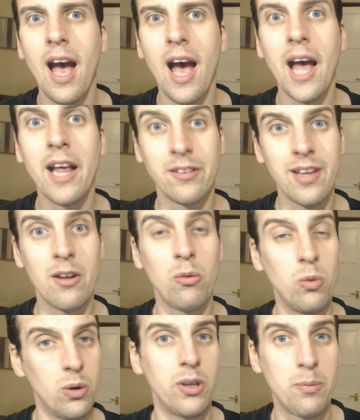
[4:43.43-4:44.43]
and said,
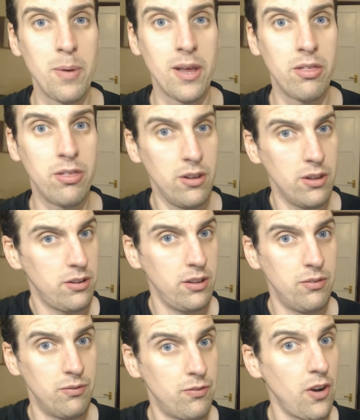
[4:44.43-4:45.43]
well, you can pay
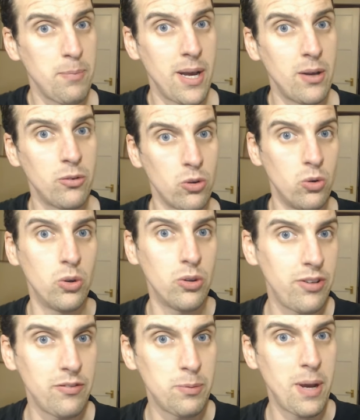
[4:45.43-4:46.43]
£35 or
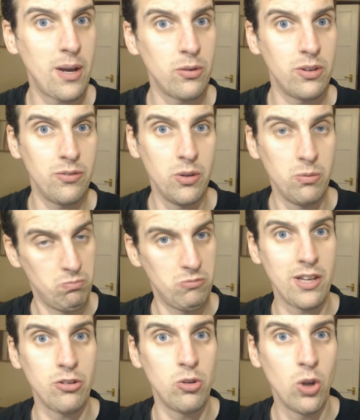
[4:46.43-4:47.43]
£70 if you
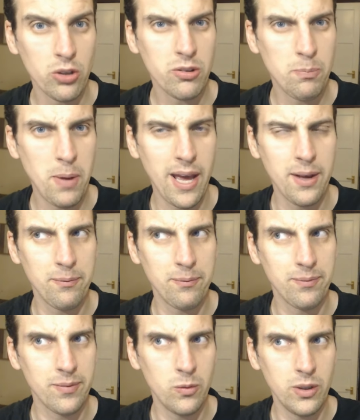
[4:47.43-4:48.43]
take too long to pay it,
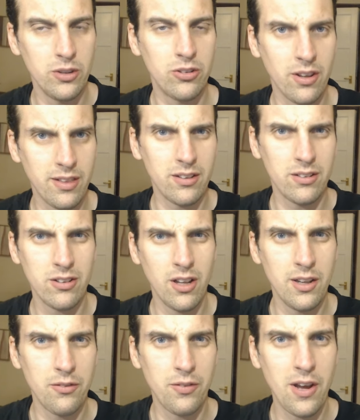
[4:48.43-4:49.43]
which I think is
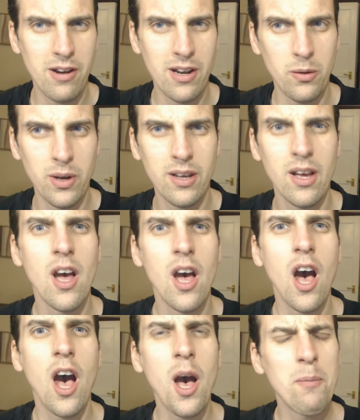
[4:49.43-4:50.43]
slightly unfair anyway,
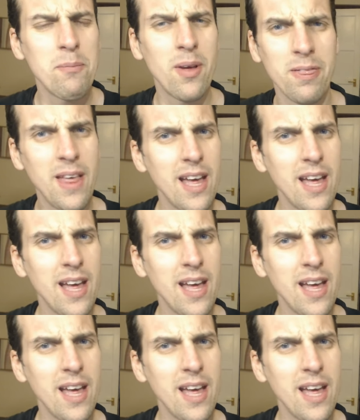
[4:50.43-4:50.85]
then